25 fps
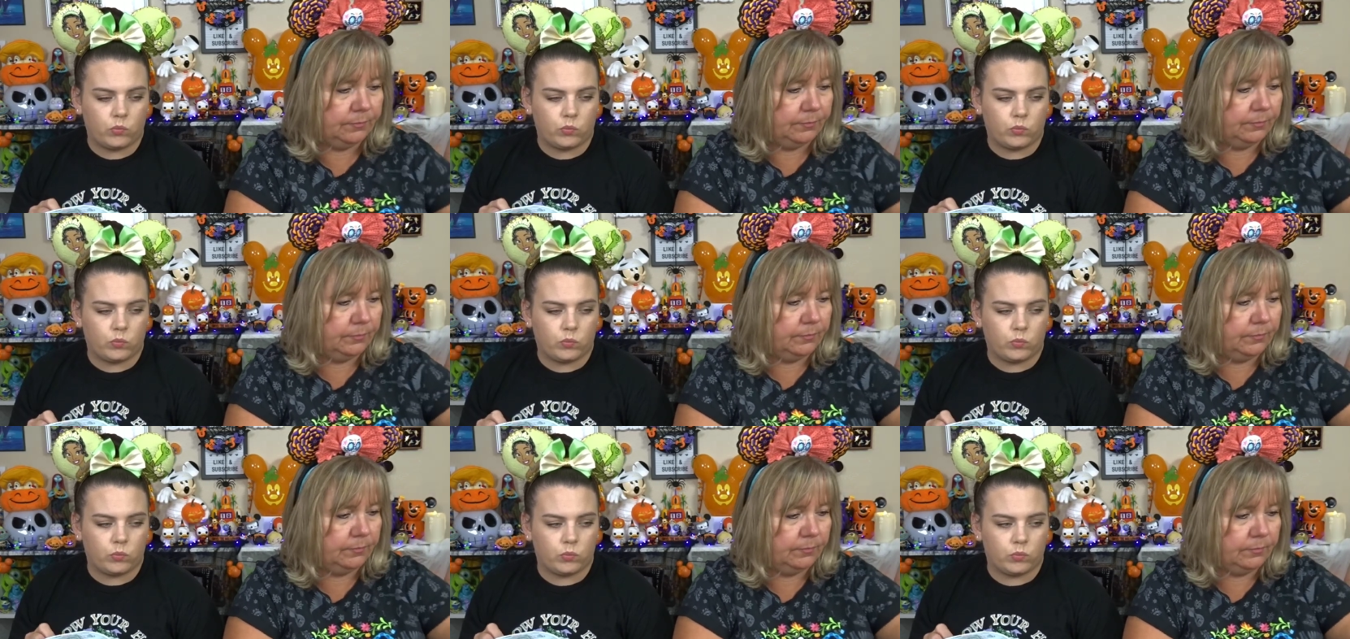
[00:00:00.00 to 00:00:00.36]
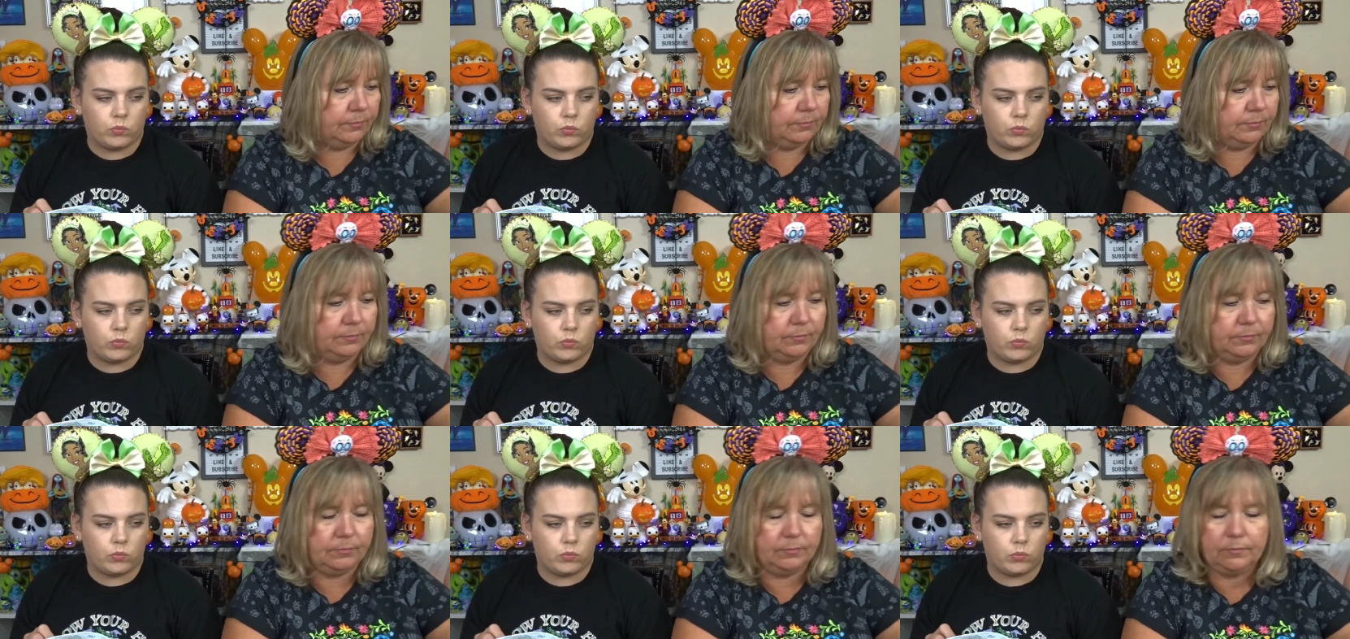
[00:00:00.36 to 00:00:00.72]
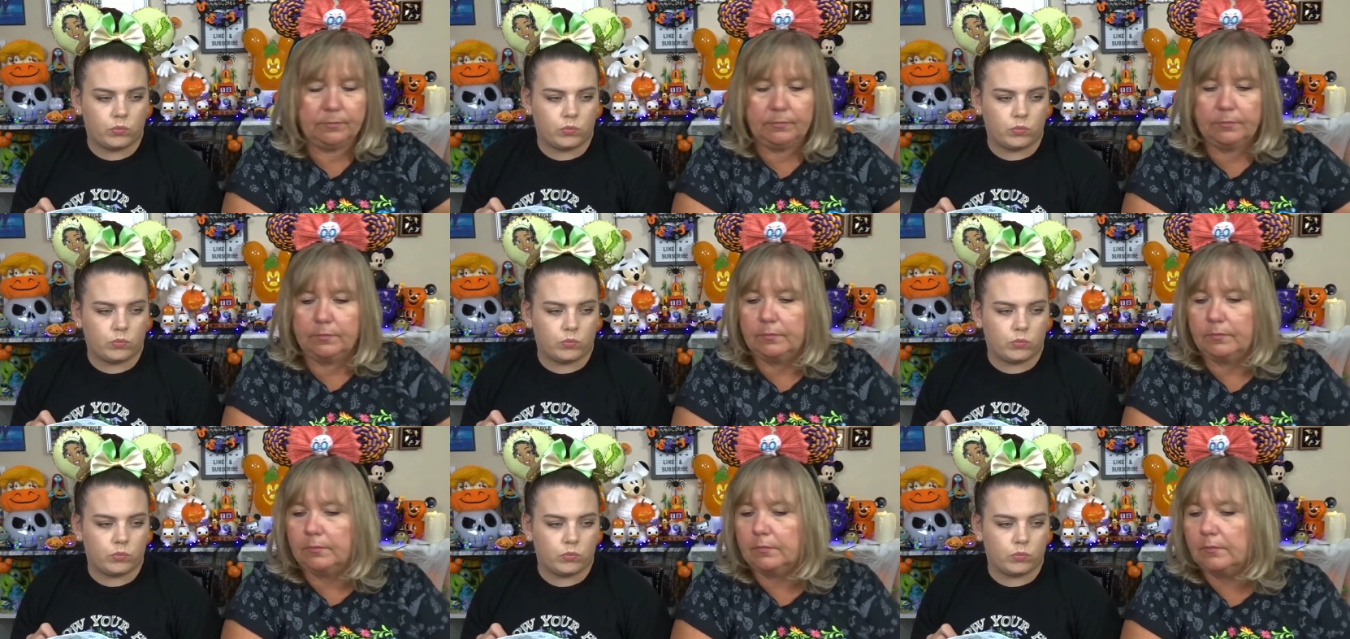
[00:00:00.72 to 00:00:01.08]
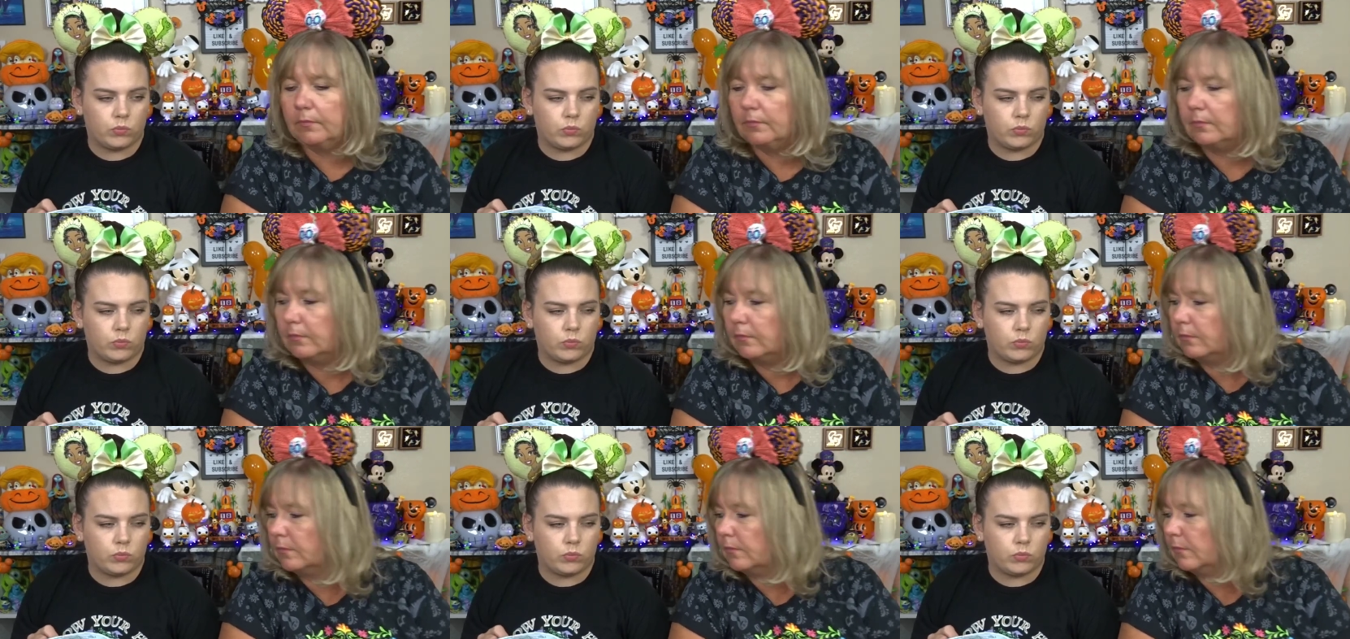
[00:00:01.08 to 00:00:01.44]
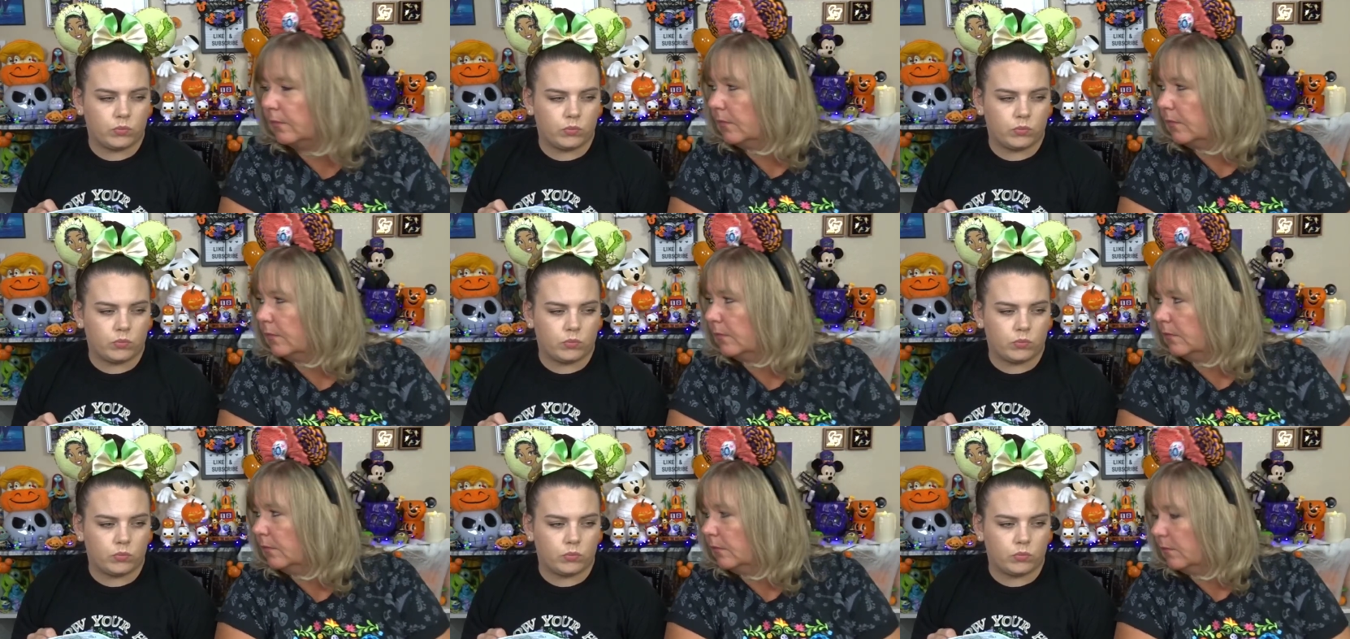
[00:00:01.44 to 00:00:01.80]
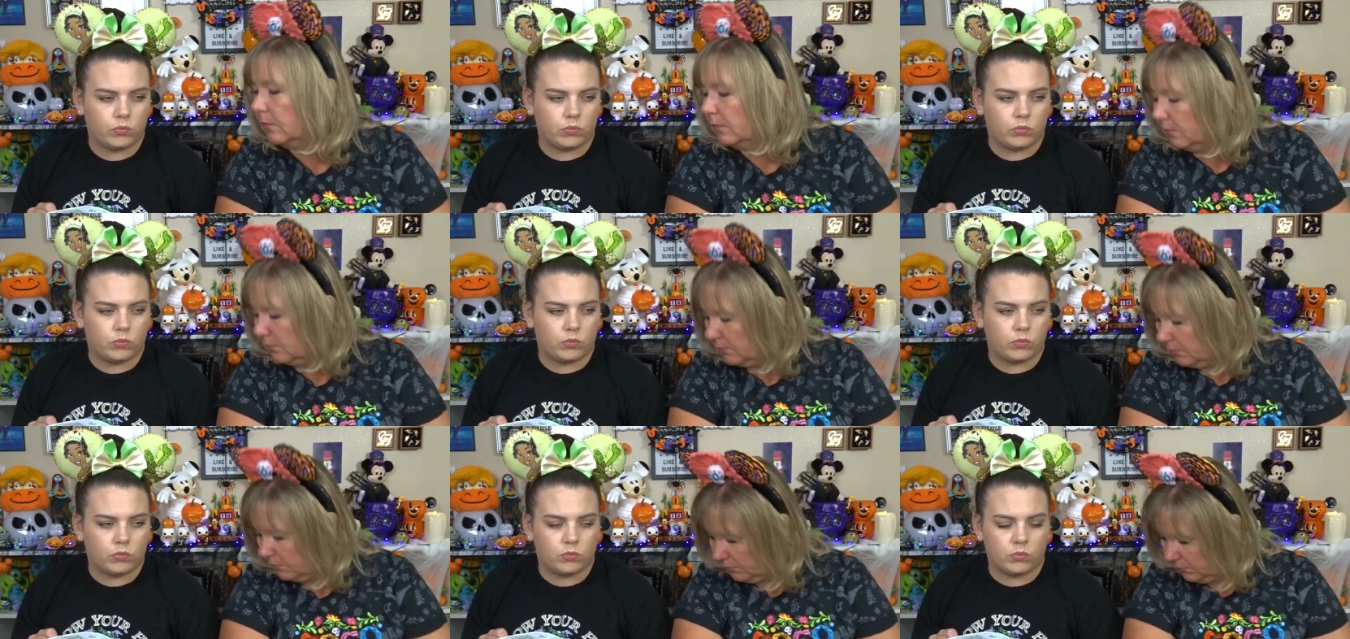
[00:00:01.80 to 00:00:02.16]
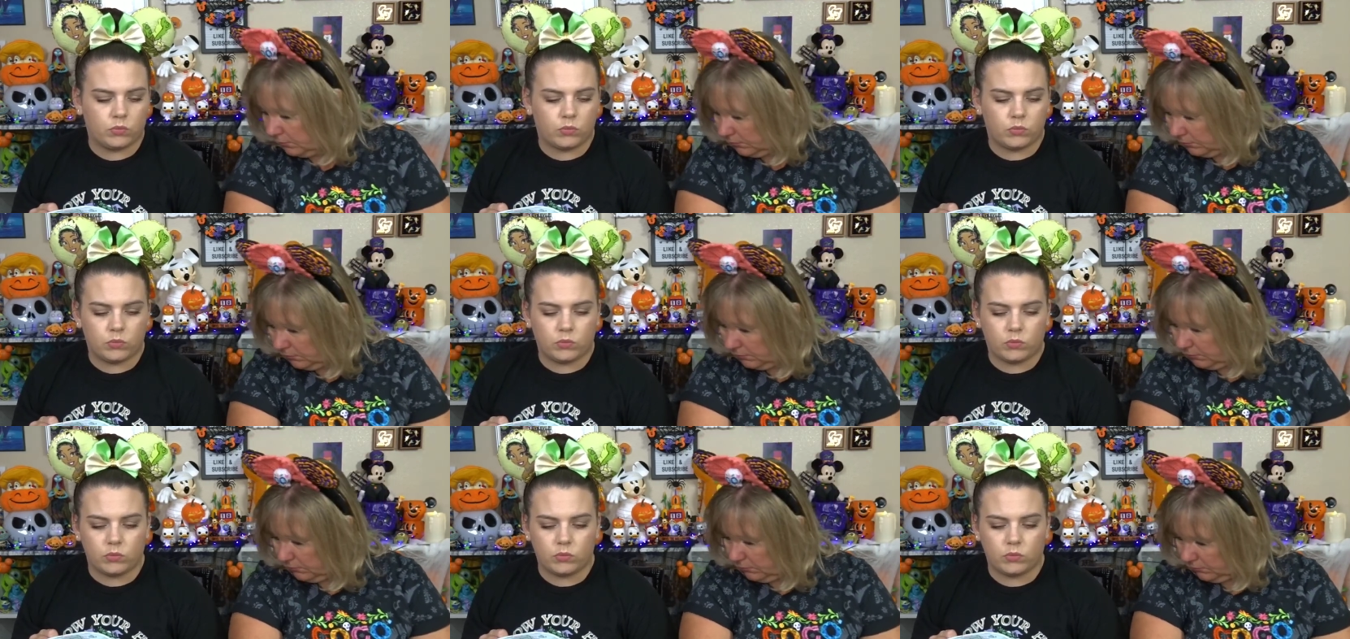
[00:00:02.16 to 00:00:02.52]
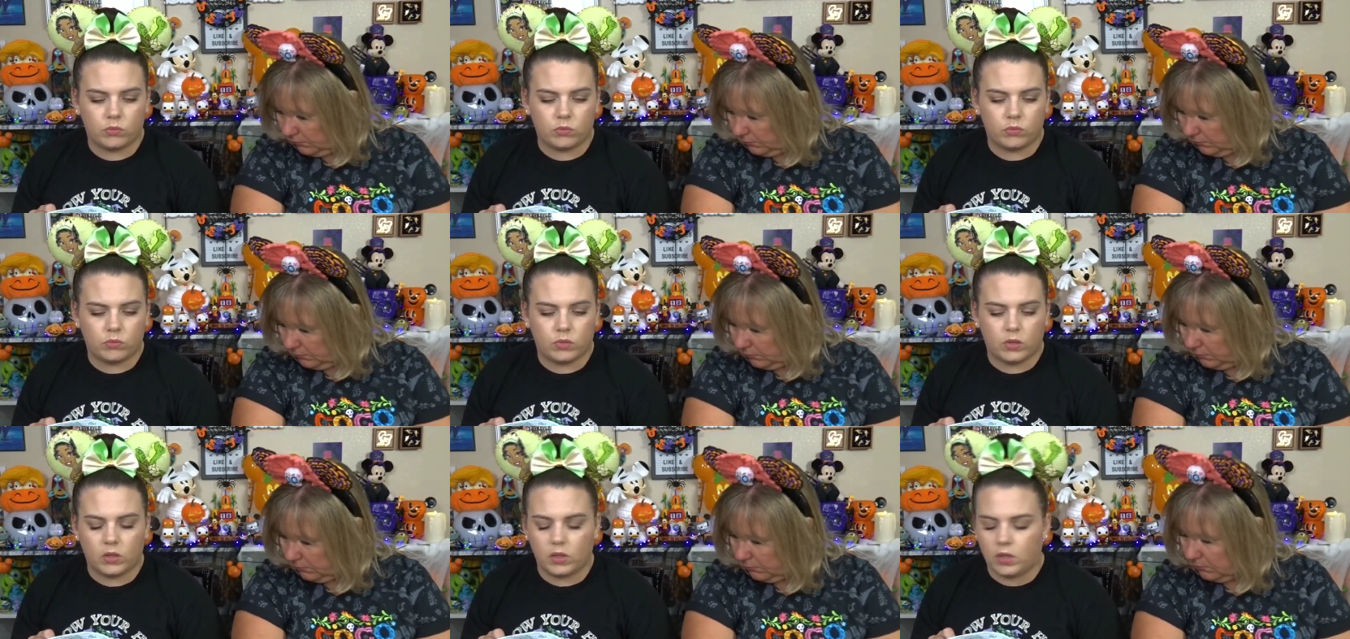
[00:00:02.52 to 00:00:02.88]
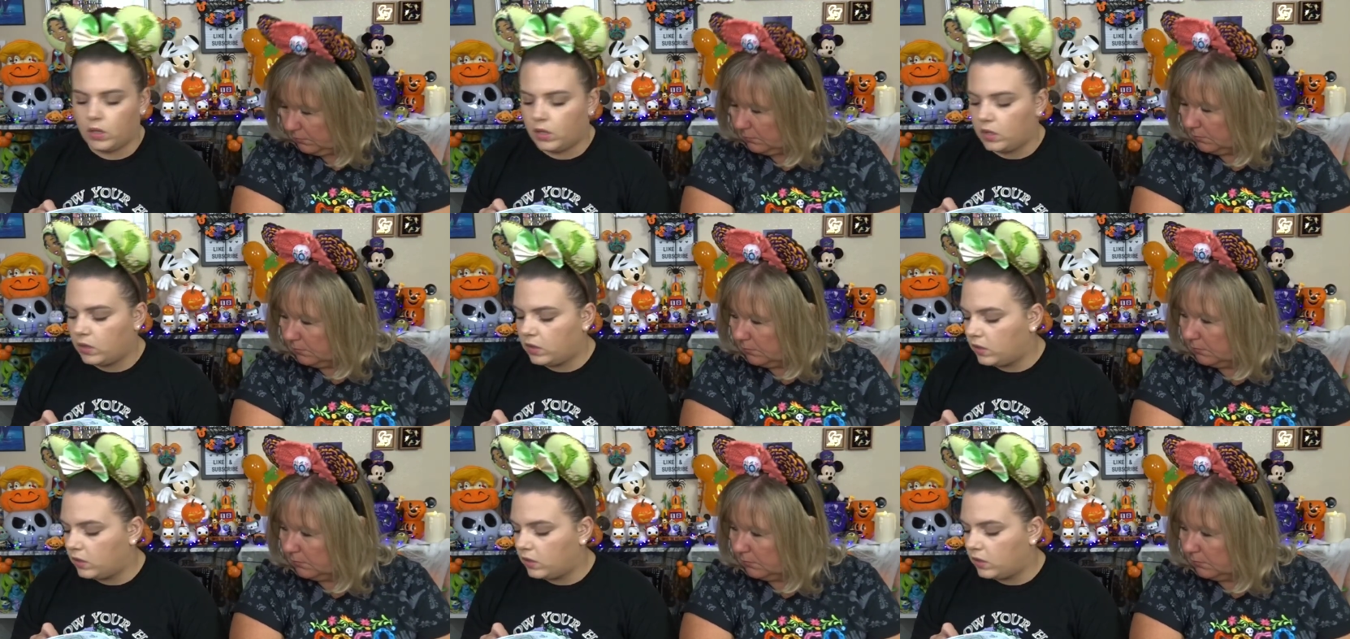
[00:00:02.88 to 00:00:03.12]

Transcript: (no one is talking)